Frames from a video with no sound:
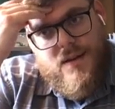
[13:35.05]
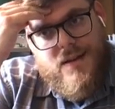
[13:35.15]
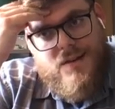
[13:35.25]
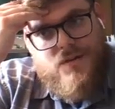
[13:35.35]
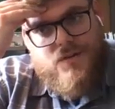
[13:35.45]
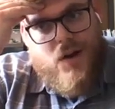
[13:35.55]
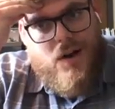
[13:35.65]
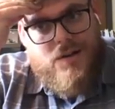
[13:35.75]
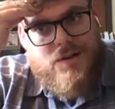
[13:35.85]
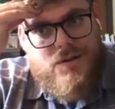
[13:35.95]
Can you
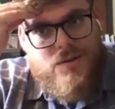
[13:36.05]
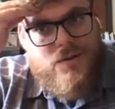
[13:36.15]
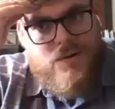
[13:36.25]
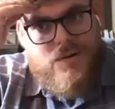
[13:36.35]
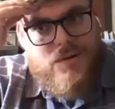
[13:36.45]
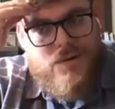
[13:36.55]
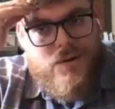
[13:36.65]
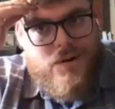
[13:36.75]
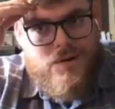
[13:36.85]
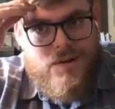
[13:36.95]
talk to
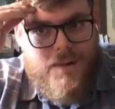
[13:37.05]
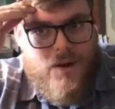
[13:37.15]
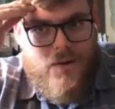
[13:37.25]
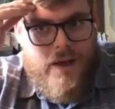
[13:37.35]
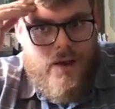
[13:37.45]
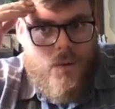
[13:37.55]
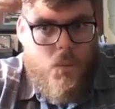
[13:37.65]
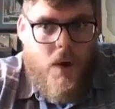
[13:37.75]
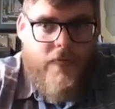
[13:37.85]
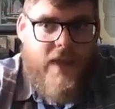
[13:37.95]
us about like
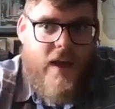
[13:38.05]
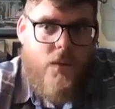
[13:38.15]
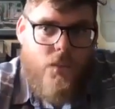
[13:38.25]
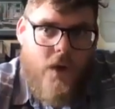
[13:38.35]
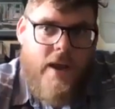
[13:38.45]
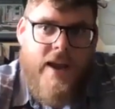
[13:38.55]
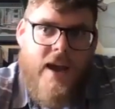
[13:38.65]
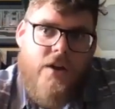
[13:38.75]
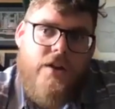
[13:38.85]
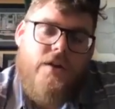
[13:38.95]
what that one,
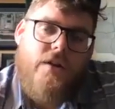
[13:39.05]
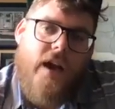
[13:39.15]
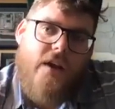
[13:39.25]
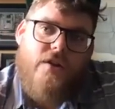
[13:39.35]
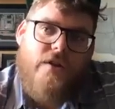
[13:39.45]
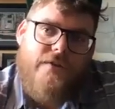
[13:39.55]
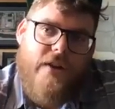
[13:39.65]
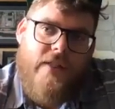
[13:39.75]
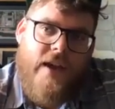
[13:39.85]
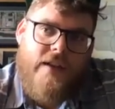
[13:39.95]
how you
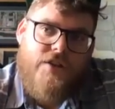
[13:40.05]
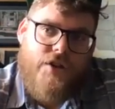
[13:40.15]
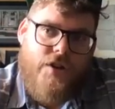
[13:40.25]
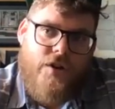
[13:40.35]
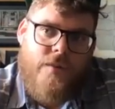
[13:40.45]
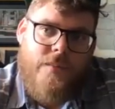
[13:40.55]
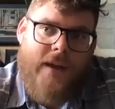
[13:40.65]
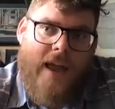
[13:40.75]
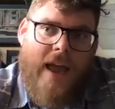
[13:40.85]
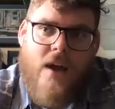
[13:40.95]
define that term,
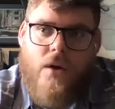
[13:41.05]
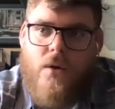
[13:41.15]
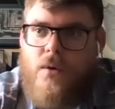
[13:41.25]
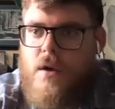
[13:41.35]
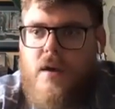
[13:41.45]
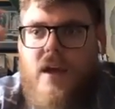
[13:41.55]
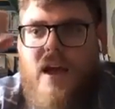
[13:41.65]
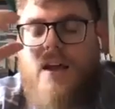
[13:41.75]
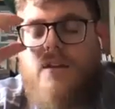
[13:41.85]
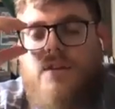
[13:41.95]
and how
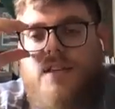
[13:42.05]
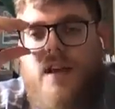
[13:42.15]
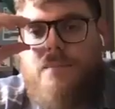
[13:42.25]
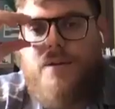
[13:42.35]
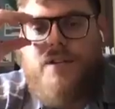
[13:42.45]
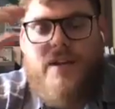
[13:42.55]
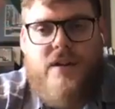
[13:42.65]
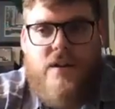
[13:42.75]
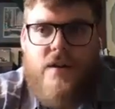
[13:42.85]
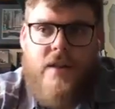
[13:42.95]
do you see that
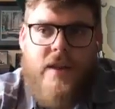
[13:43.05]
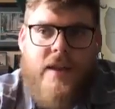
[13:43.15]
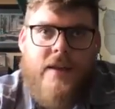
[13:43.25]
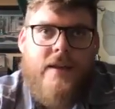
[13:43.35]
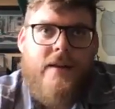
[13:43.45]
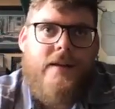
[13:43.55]
particularly,